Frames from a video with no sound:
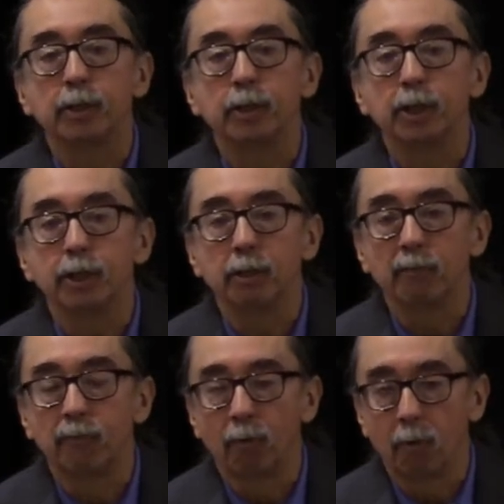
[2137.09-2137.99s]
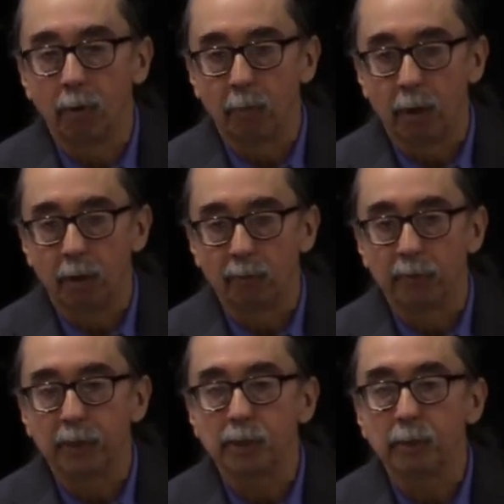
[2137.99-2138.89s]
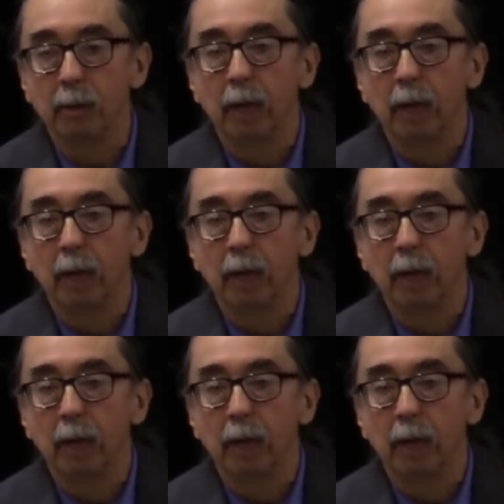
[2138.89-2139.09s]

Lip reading: traditional form of the